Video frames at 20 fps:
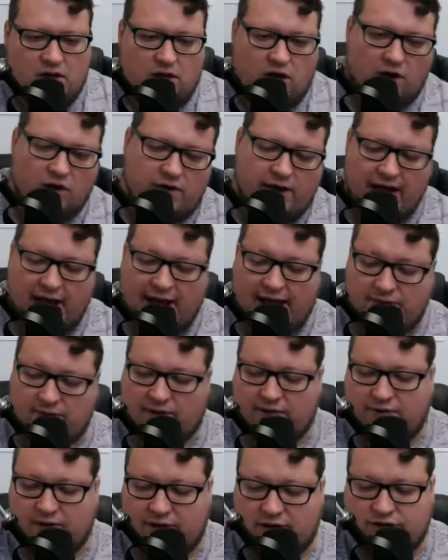okay,
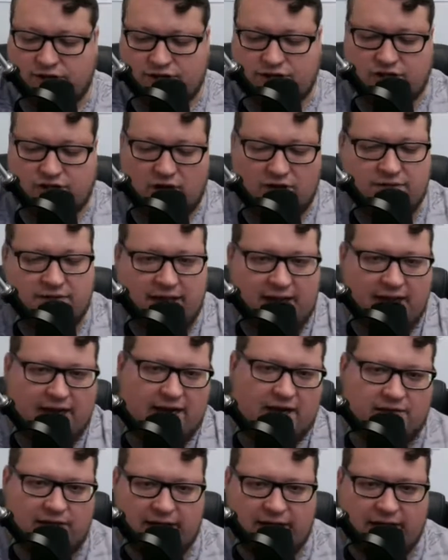well, they're just over
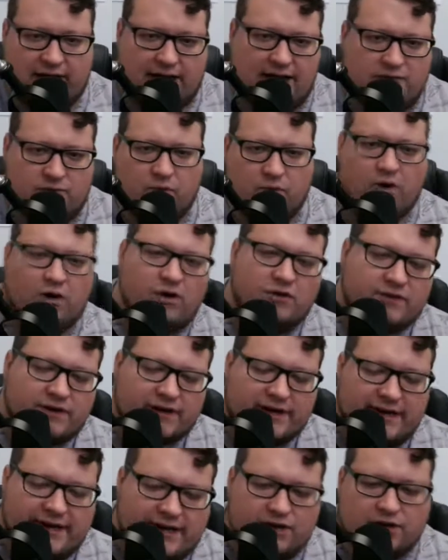there and we're
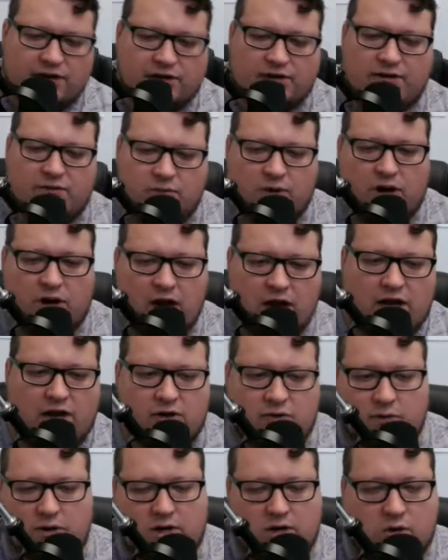over here and we're not
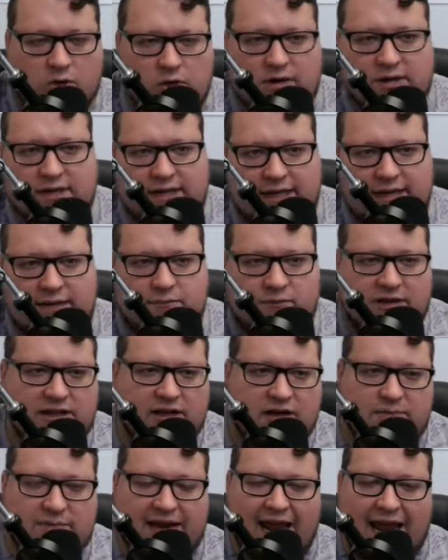going to record them
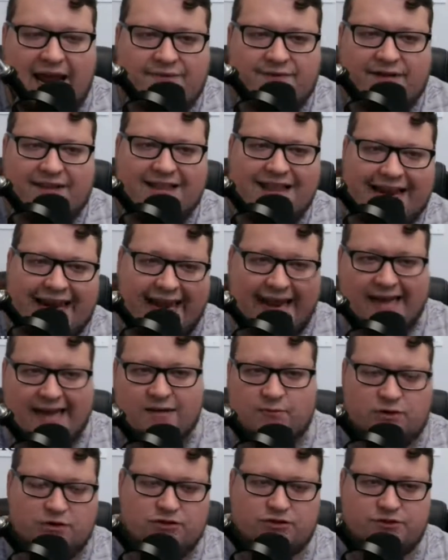when they're behaving like
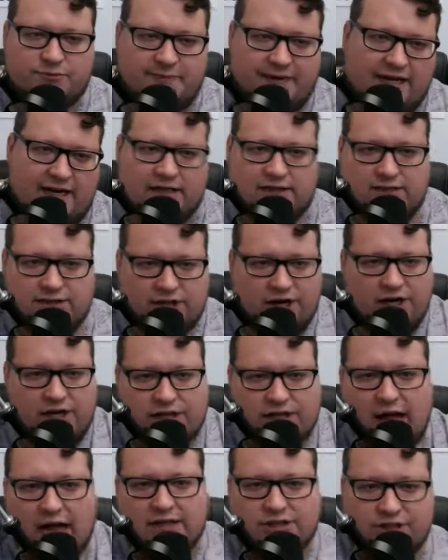animals because
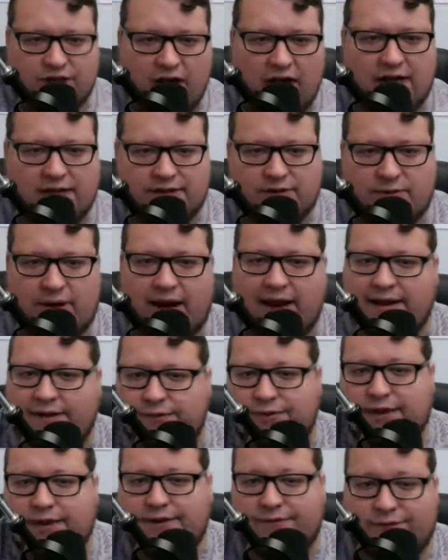that's not the
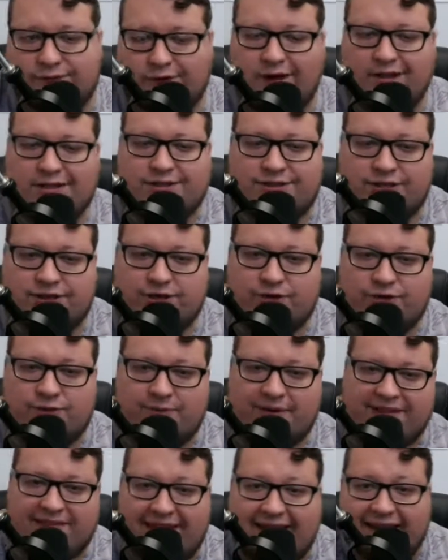right thing for us to
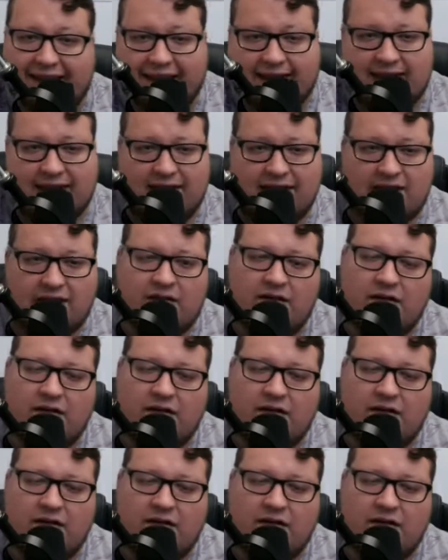do, we think.